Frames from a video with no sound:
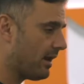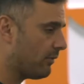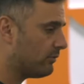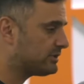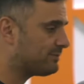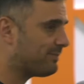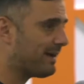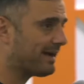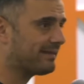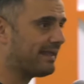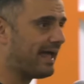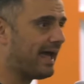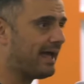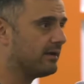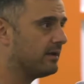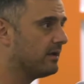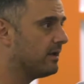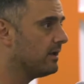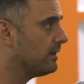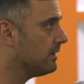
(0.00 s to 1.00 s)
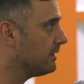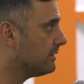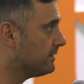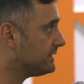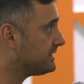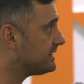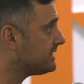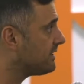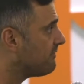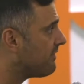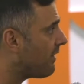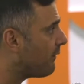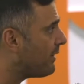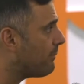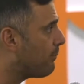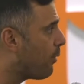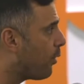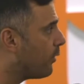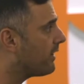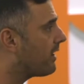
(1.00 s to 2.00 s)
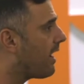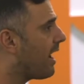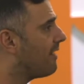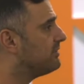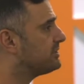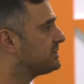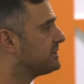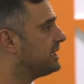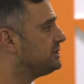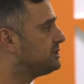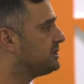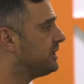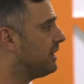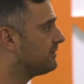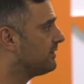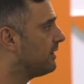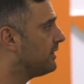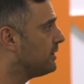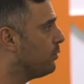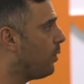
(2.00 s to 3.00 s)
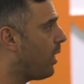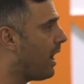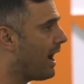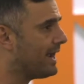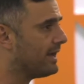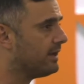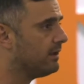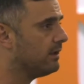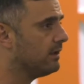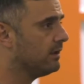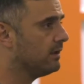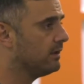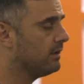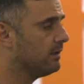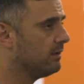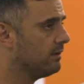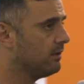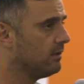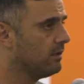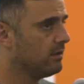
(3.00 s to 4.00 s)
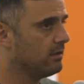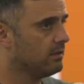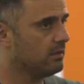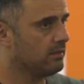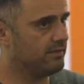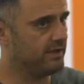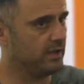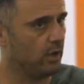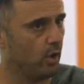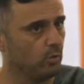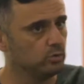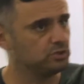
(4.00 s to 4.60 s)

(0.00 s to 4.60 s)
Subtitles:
it and I respect that, this is a very important conversation. I'll tell you why. The